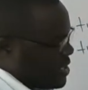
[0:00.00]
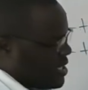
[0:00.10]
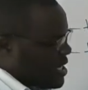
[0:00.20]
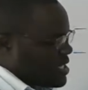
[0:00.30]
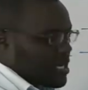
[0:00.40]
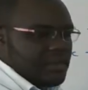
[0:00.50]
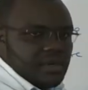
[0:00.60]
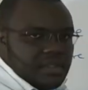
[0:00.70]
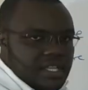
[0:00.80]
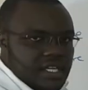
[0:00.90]
they are somehow
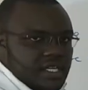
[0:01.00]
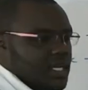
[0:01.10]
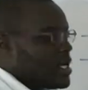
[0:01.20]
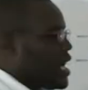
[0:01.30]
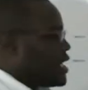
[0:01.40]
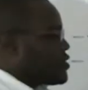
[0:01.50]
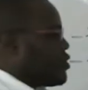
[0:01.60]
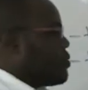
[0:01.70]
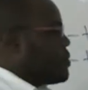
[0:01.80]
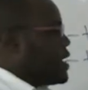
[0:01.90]
thin as
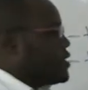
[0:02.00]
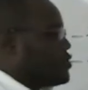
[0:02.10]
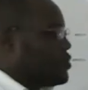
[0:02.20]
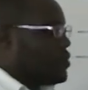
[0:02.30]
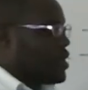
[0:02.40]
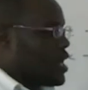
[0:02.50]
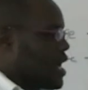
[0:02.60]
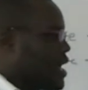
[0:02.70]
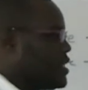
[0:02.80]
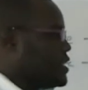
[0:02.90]
compared to
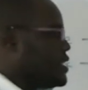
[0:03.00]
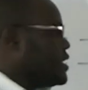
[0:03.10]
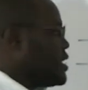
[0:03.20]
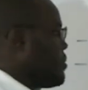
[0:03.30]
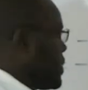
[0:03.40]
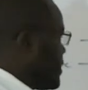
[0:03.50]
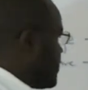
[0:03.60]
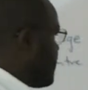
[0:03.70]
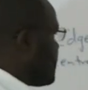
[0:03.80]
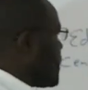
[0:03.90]
the center part.
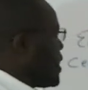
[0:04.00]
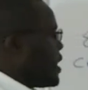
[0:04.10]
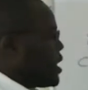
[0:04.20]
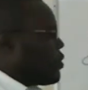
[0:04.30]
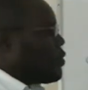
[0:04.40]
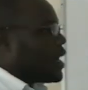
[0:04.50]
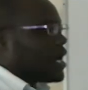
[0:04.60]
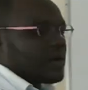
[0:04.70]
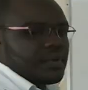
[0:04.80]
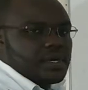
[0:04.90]
Now, why
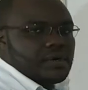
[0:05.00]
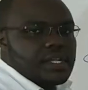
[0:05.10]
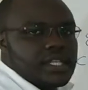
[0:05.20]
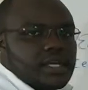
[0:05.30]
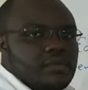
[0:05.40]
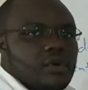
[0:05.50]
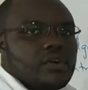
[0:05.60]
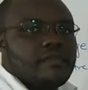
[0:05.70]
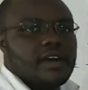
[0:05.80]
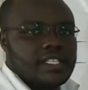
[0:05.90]
are we calling them
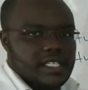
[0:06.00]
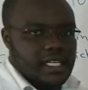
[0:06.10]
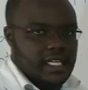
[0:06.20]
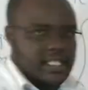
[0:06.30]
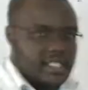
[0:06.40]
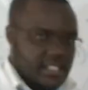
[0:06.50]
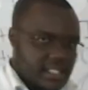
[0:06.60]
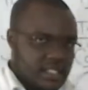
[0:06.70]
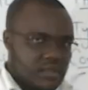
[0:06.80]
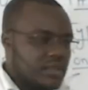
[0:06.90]
converging lenses?
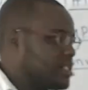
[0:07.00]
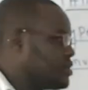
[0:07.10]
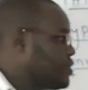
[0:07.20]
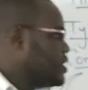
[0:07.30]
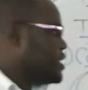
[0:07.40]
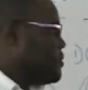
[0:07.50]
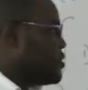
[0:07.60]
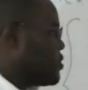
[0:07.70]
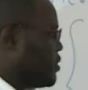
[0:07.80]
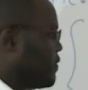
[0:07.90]
What is all this about
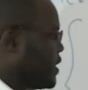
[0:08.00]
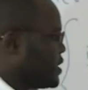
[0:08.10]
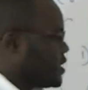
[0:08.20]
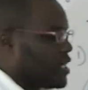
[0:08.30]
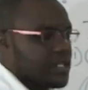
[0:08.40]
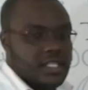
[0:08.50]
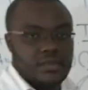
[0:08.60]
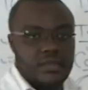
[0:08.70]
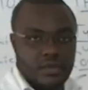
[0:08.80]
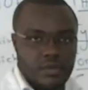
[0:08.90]
converging? And as you
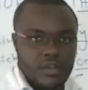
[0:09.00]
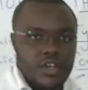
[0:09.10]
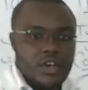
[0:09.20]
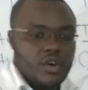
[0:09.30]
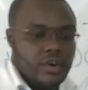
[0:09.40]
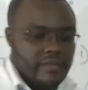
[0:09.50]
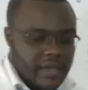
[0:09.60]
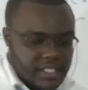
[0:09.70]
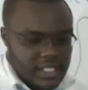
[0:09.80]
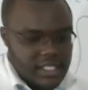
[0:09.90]
know,
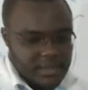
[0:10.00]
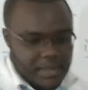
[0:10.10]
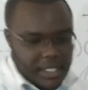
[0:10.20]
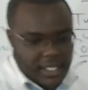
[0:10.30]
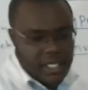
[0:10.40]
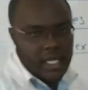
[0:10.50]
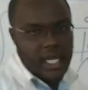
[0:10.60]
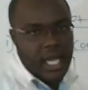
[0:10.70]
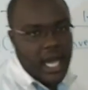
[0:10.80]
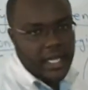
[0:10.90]
converging is bringing
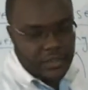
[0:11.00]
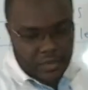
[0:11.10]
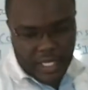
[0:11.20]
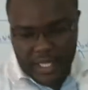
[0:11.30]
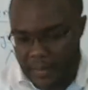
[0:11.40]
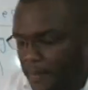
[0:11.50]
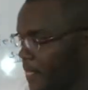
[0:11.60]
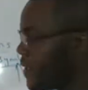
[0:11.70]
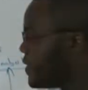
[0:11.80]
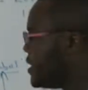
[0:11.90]
together.
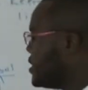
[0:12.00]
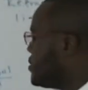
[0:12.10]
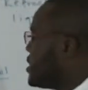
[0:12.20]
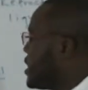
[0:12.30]
The reason they are